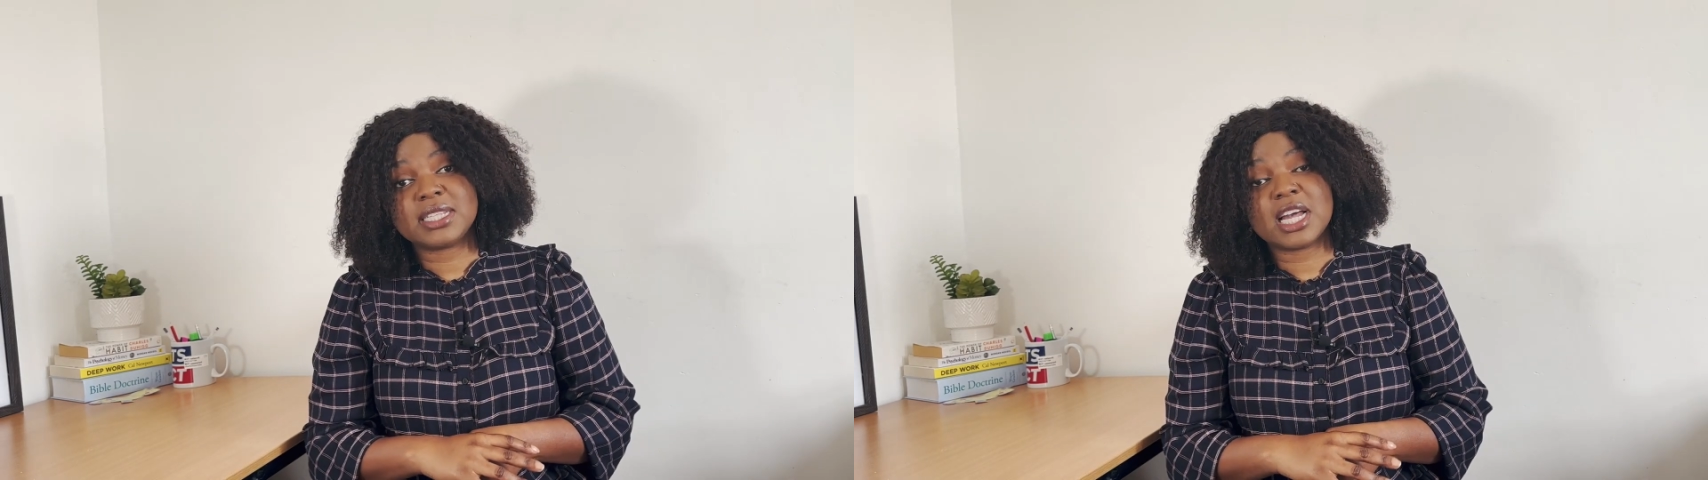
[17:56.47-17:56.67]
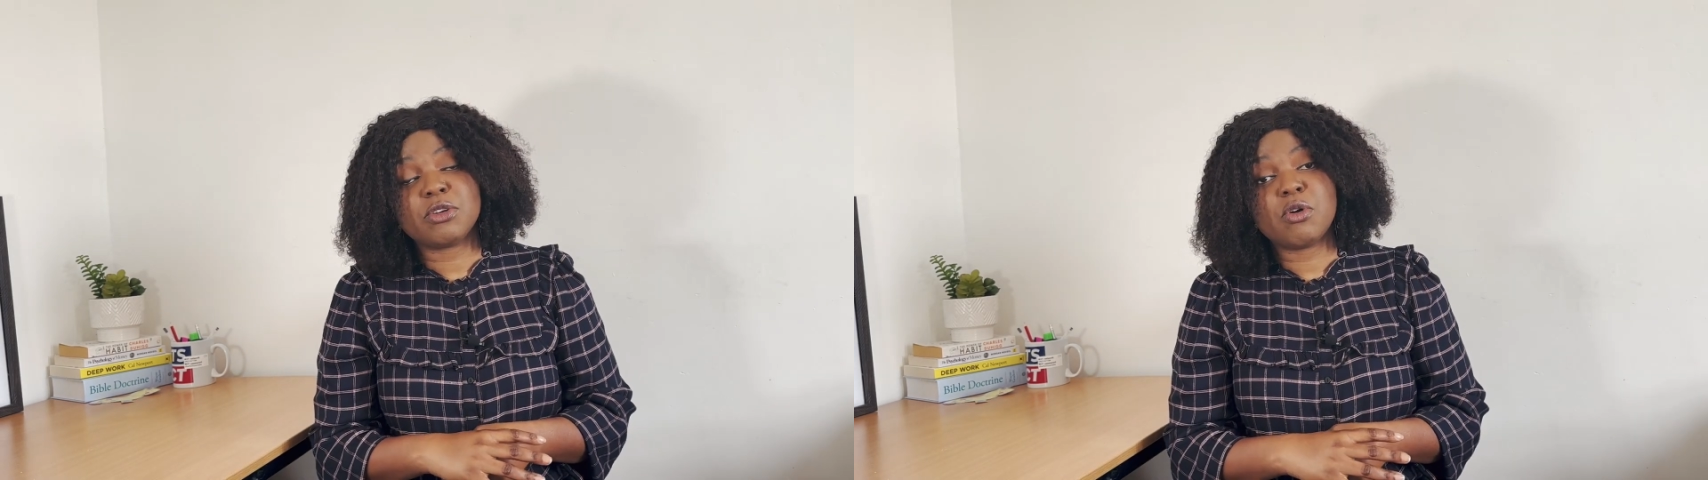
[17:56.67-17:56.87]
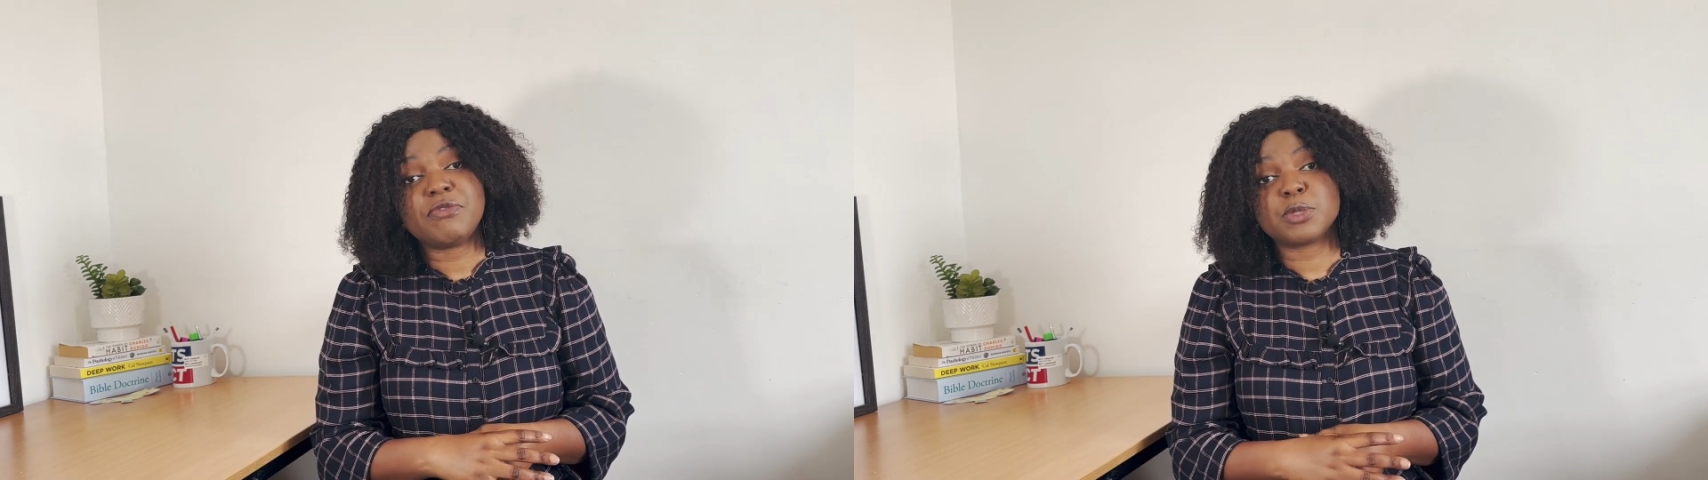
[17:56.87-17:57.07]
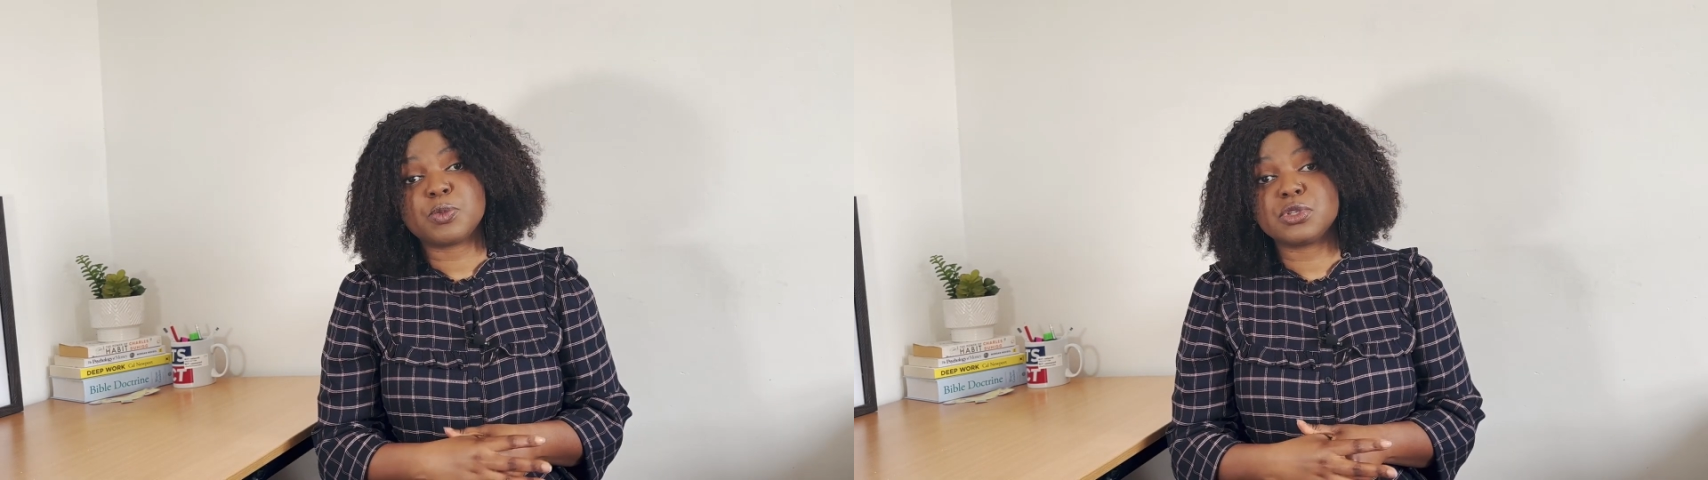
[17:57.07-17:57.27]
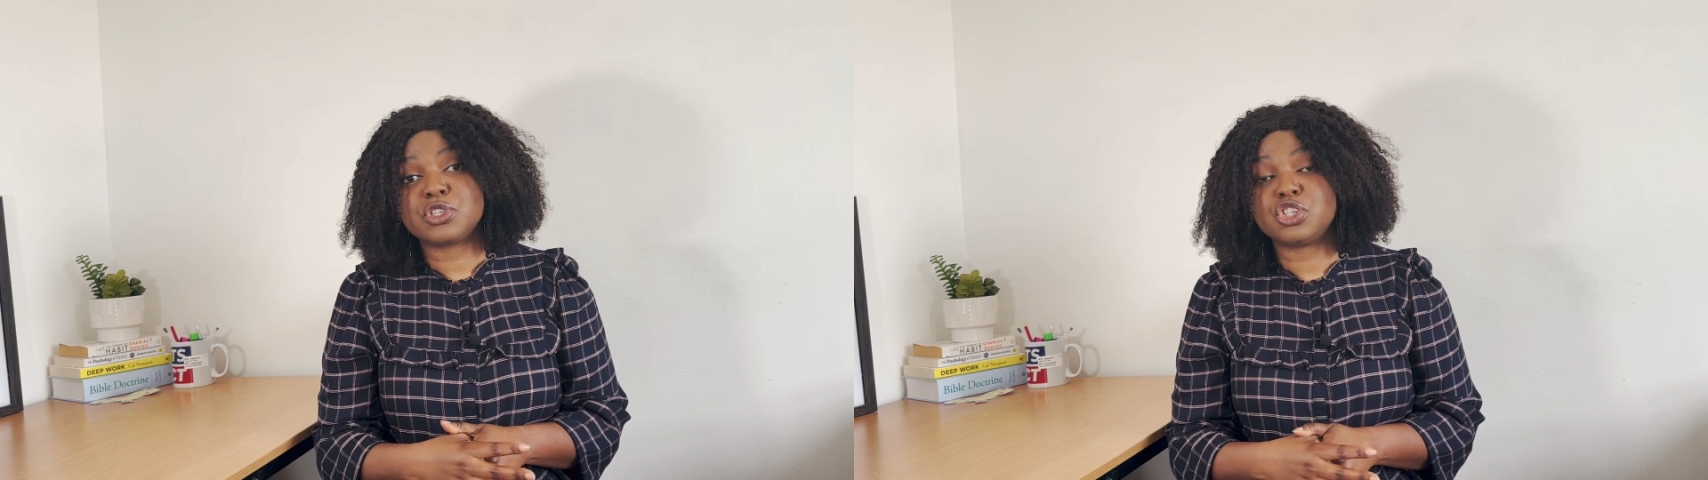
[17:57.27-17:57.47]
and offer
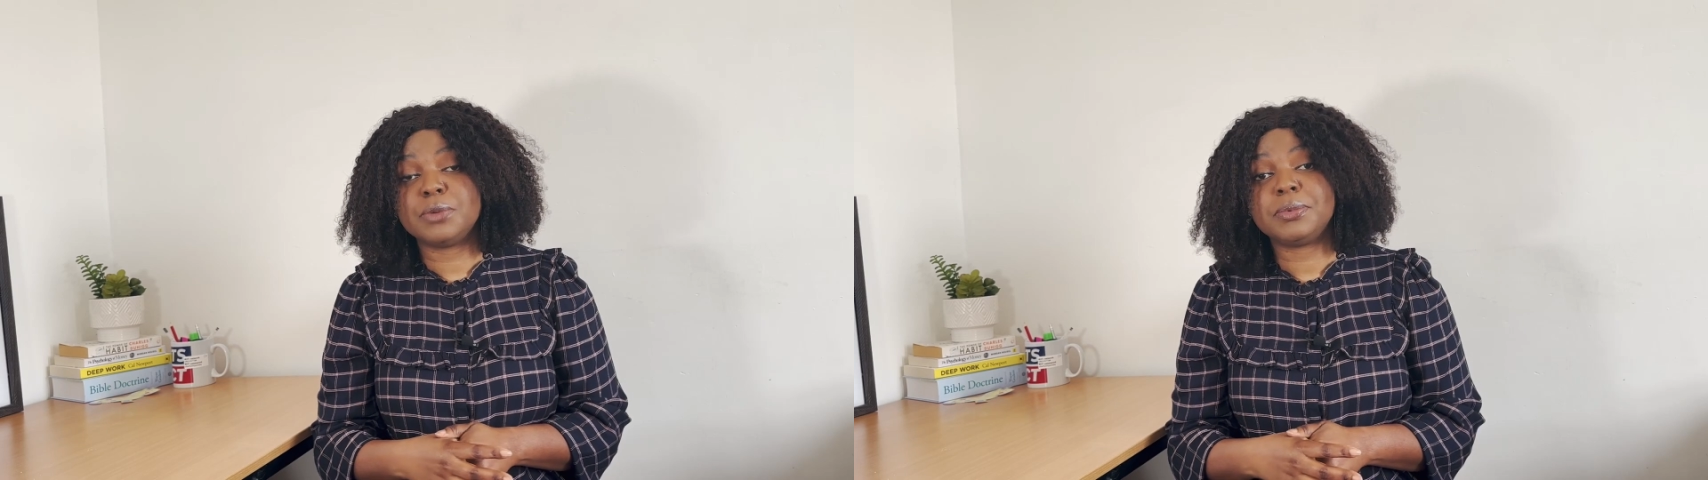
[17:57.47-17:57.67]
sponsorship